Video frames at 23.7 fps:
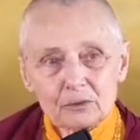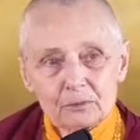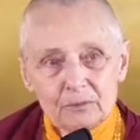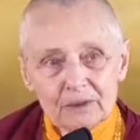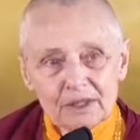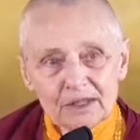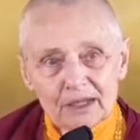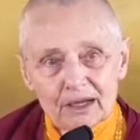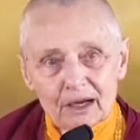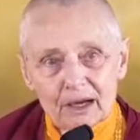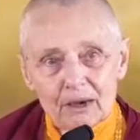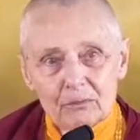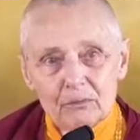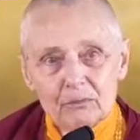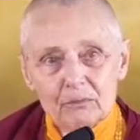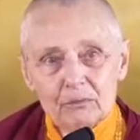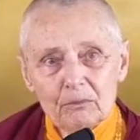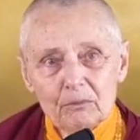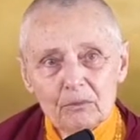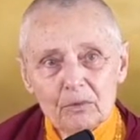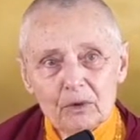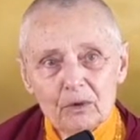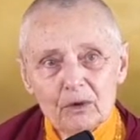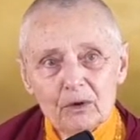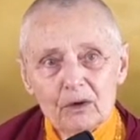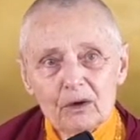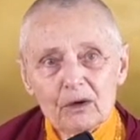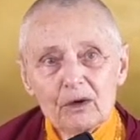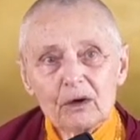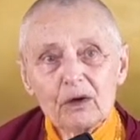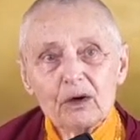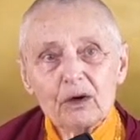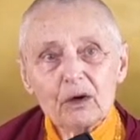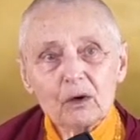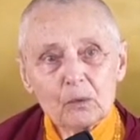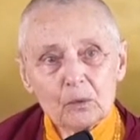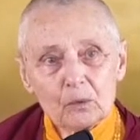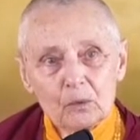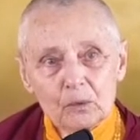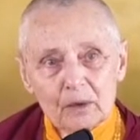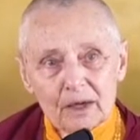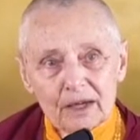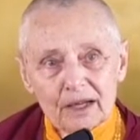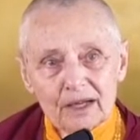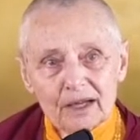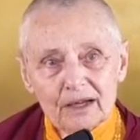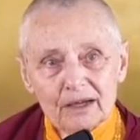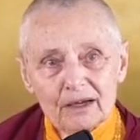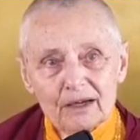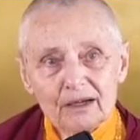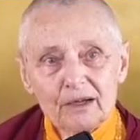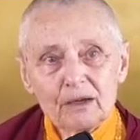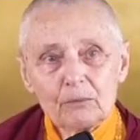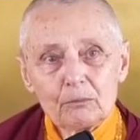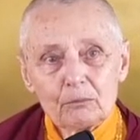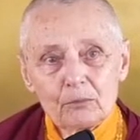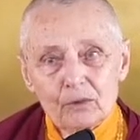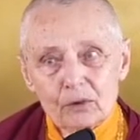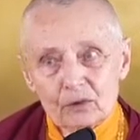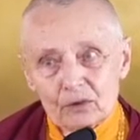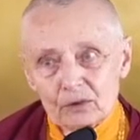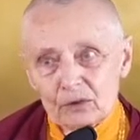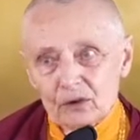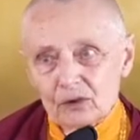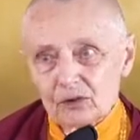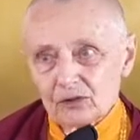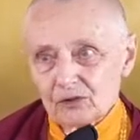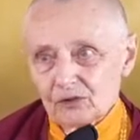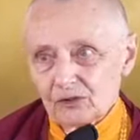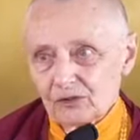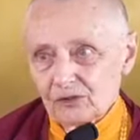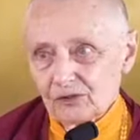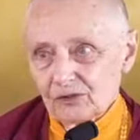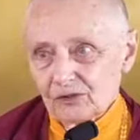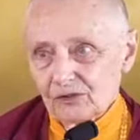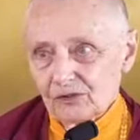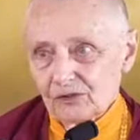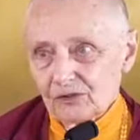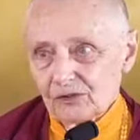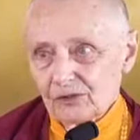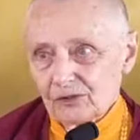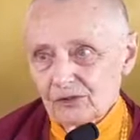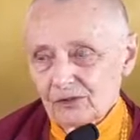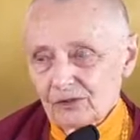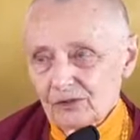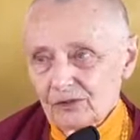to become more aware, more conscious,